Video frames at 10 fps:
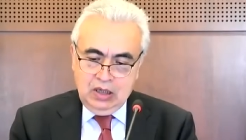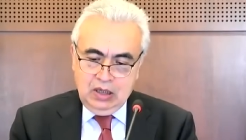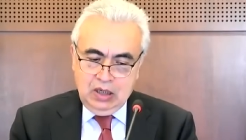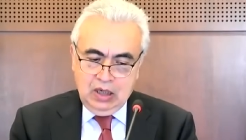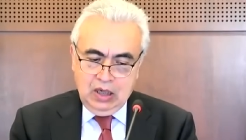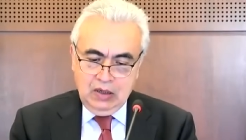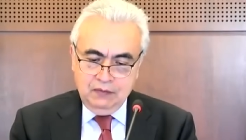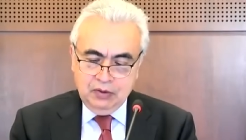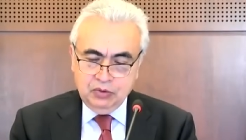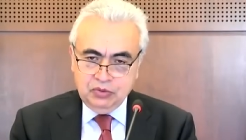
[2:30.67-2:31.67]
I
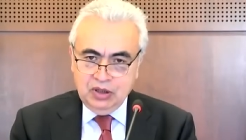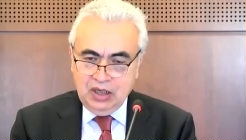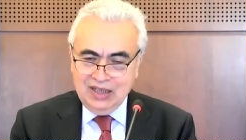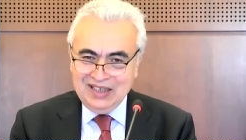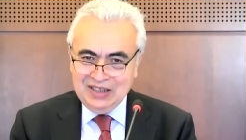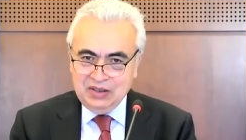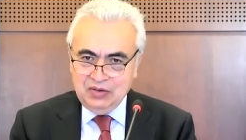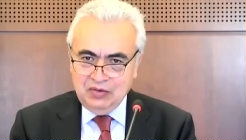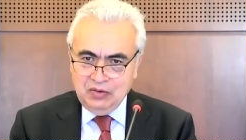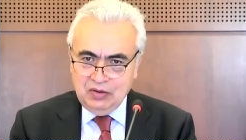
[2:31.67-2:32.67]
wanted to highlight
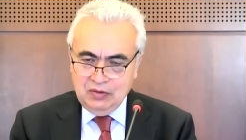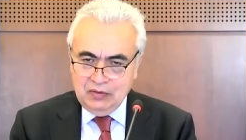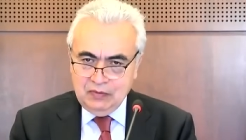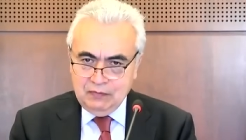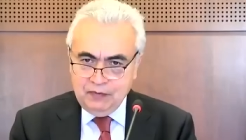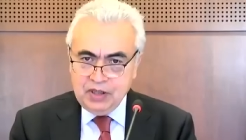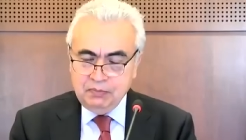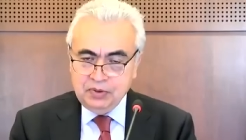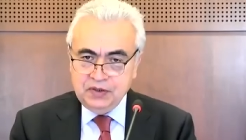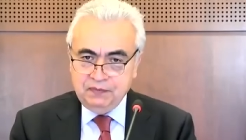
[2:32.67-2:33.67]
very
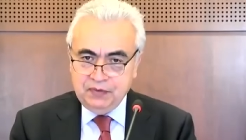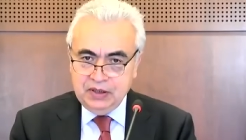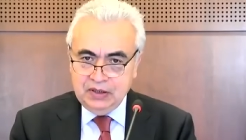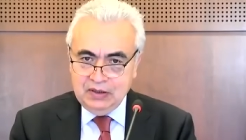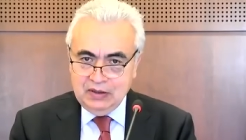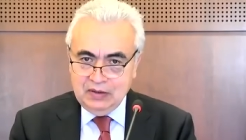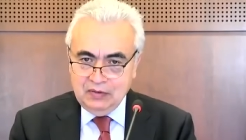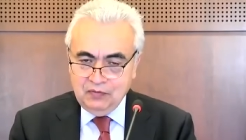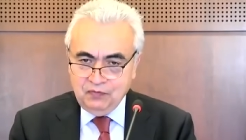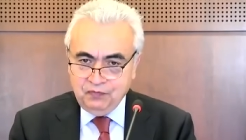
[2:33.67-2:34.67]
briefly
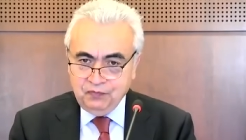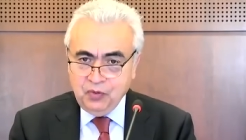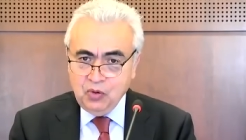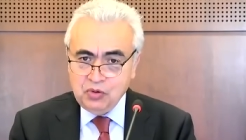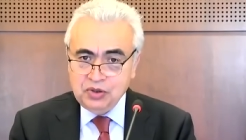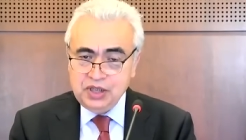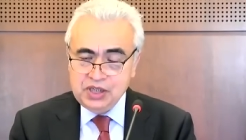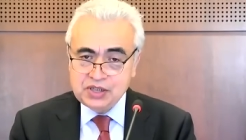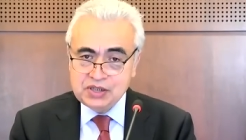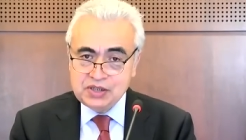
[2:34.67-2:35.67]
4
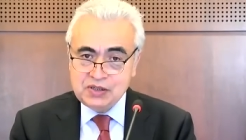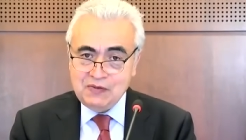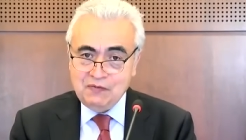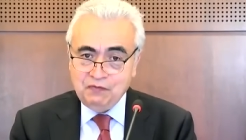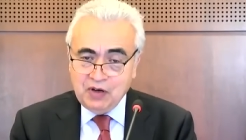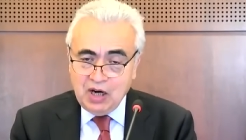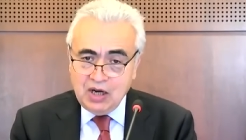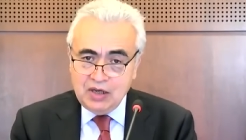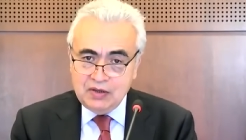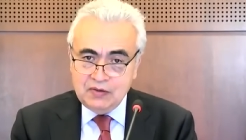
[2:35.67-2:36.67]
reasons
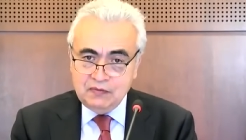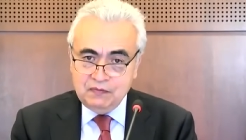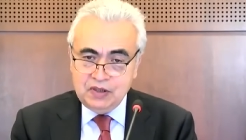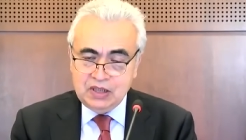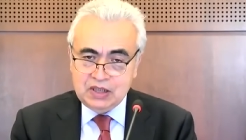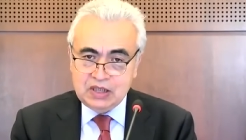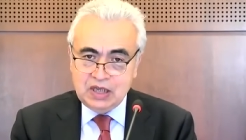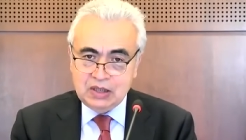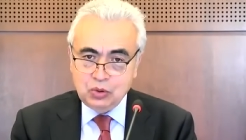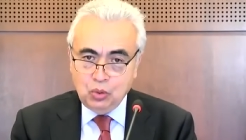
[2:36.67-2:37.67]
why we
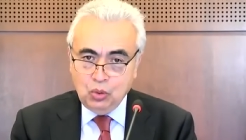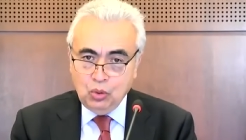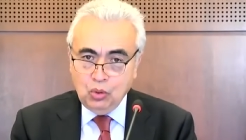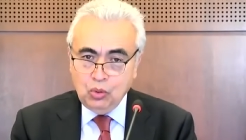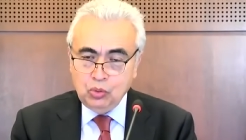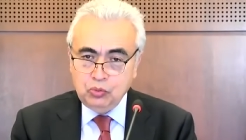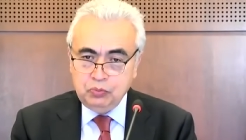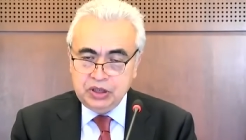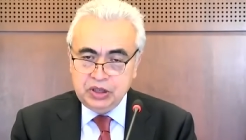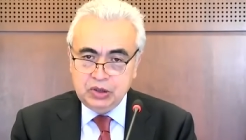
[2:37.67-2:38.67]
can all
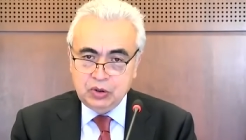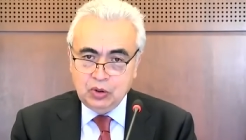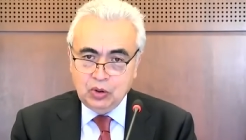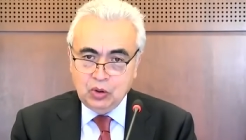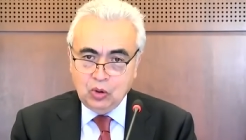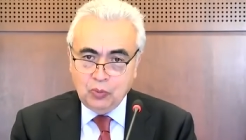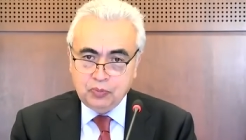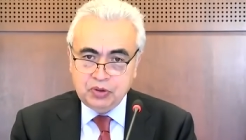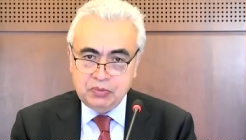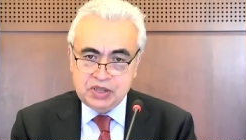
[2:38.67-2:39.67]
be
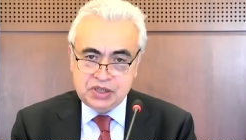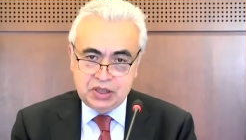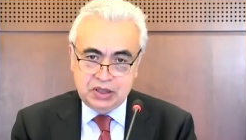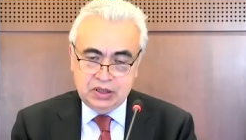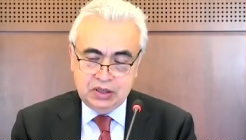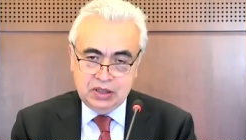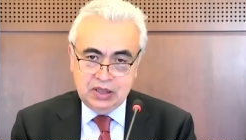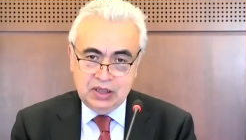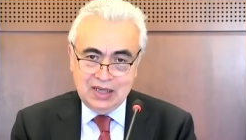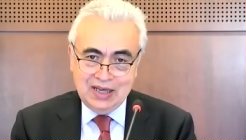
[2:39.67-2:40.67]
optimistic
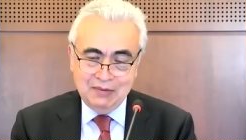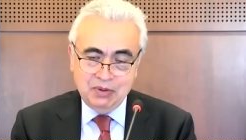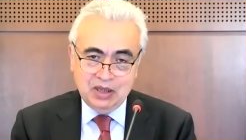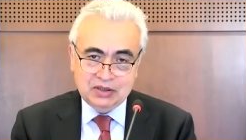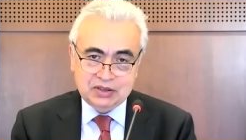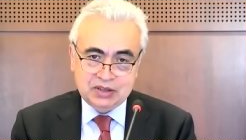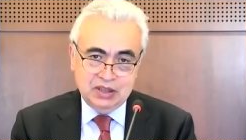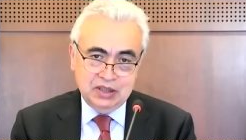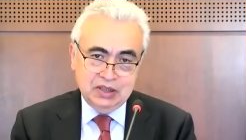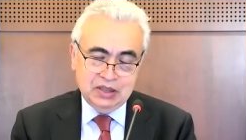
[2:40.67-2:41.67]
about
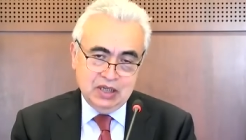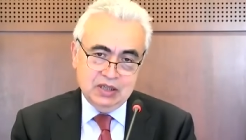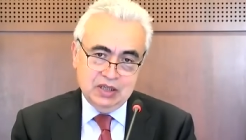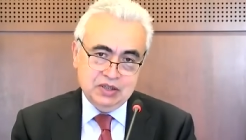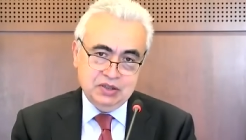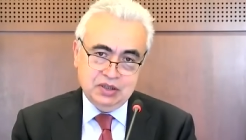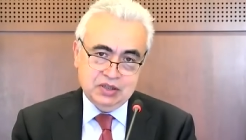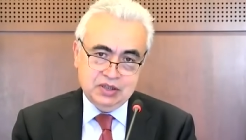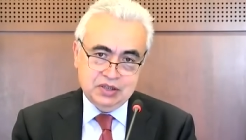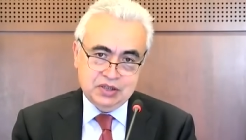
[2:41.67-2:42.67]
clean energy
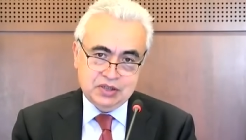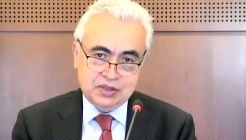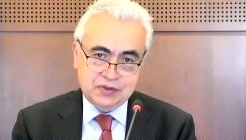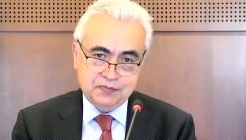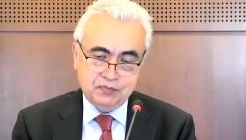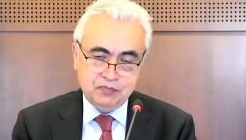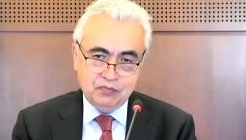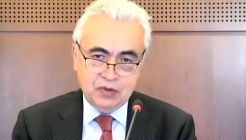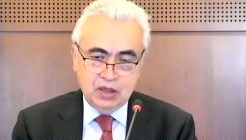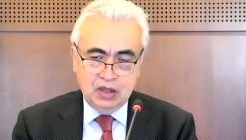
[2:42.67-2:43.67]
transitions.
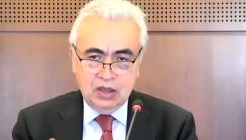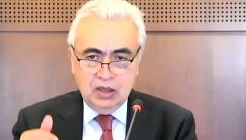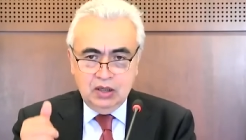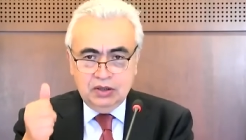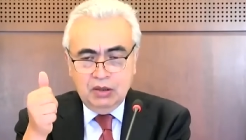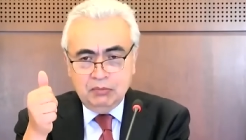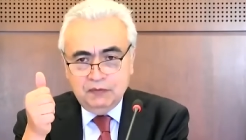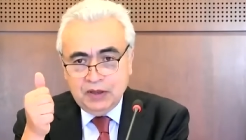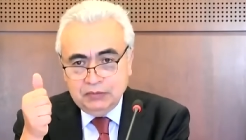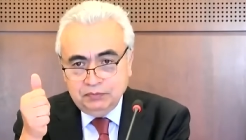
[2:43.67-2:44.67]
Number 1,